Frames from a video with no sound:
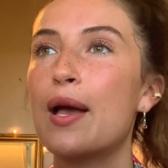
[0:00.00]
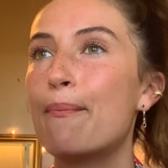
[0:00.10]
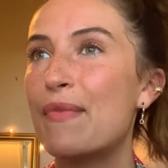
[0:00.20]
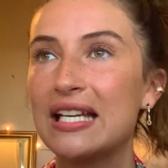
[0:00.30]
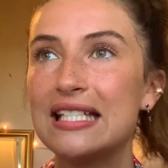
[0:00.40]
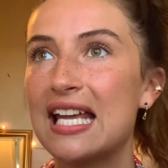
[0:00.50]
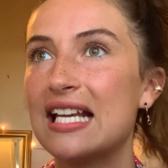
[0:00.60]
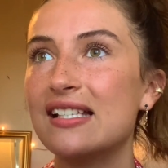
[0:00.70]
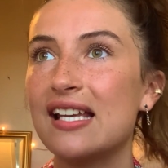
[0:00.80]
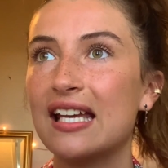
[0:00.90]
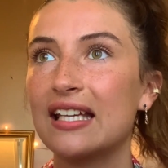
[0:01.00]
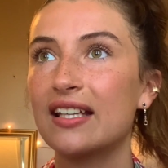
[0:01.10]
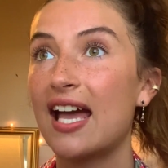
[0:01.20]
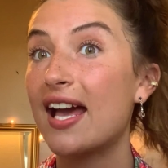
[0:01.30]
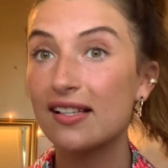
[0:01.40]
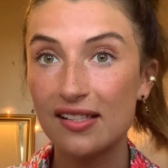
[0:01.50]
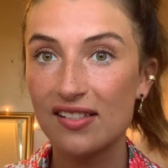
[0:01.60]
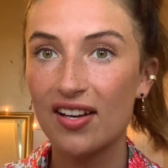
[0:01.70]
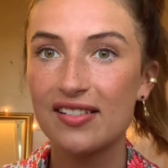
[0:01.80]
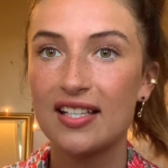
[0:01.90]
meditating,
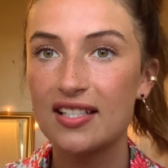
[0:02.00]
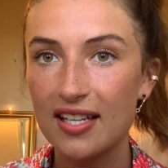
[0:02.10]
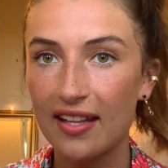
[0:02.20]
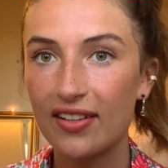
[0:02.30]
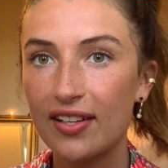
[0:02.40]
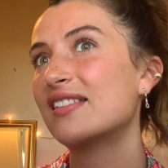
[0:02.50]
exercising together.